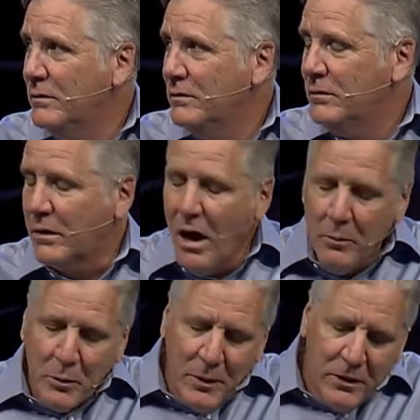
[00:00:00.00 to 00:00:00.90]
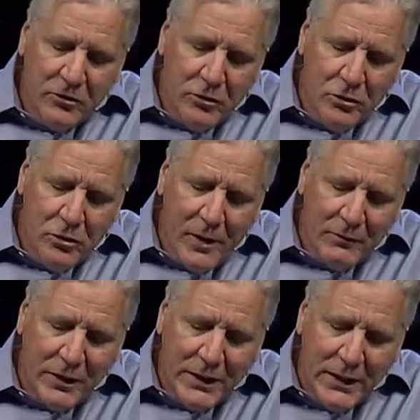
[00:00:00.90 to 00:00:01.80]
To compromise, you have
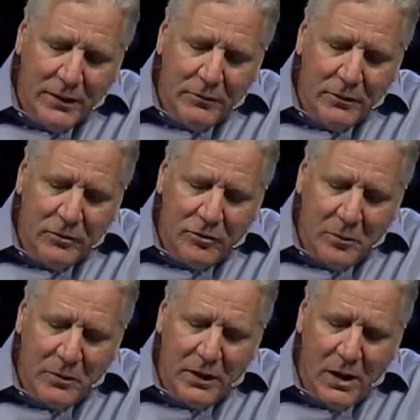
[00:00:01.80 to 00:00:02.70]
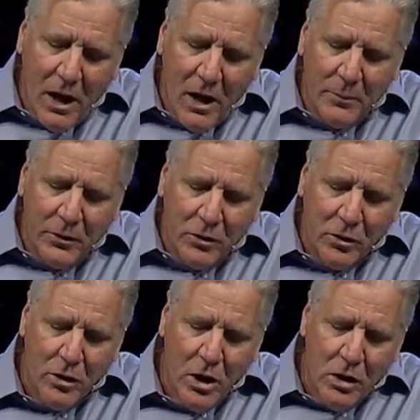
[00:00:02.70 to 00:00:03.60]
to give something up, and you're
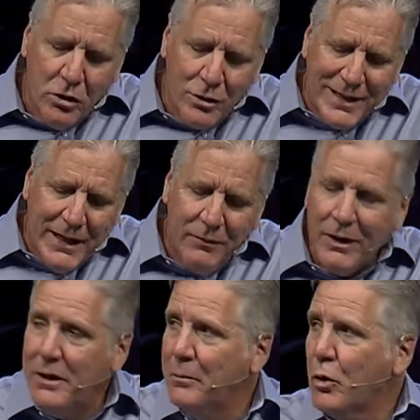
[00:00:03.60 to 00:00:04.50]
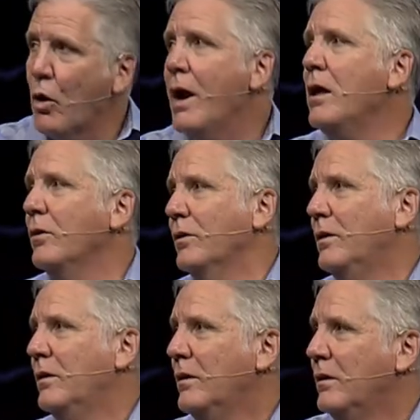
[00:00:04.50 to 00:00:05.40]
giving him ground.
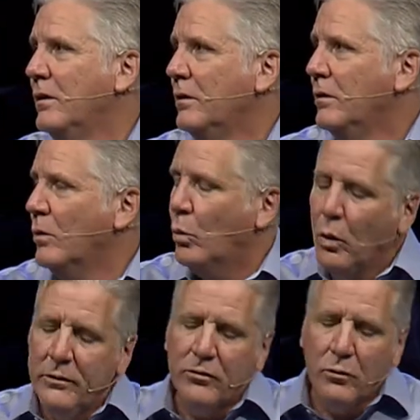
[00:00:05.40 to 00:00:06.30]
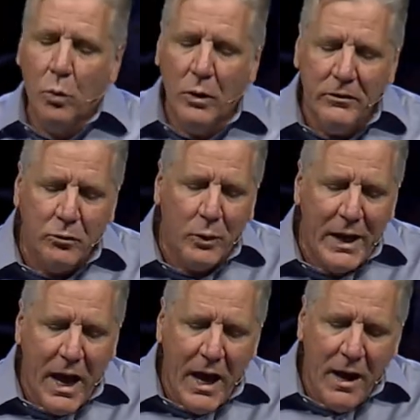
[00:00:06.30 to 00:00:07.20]
Once we
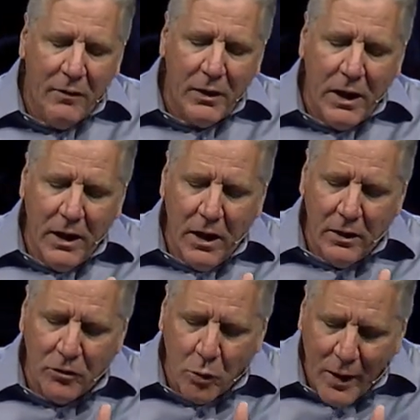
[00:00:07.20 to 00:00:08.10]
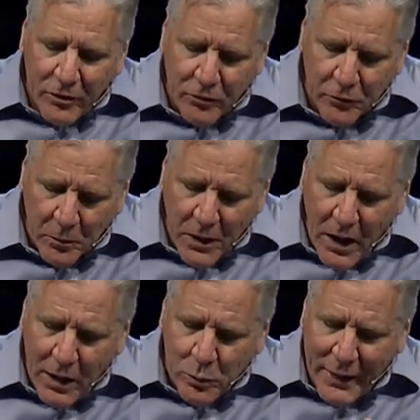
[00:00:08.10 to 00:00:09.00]
have a direction from
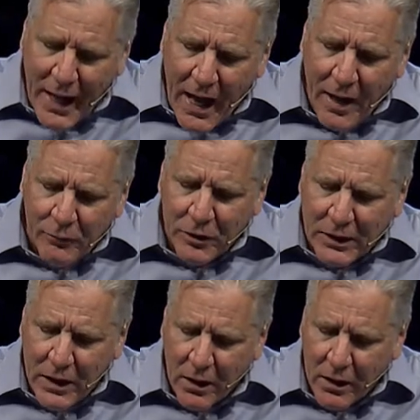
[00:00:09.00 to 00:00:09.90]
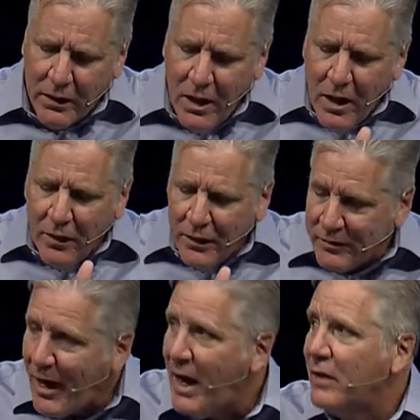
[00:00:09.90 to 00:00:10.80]
God, we have to carry the
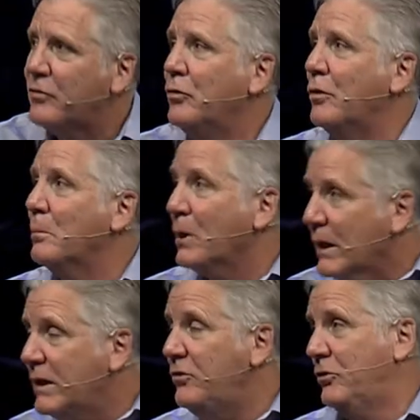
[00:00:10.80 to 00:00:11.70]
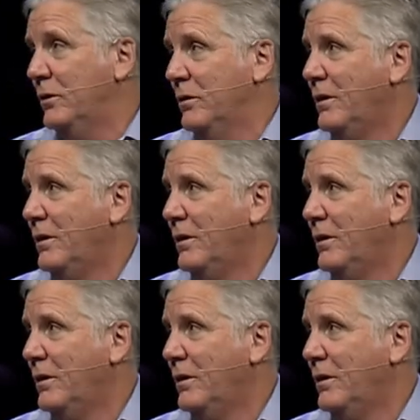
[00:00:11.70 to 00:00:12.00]
task to completion.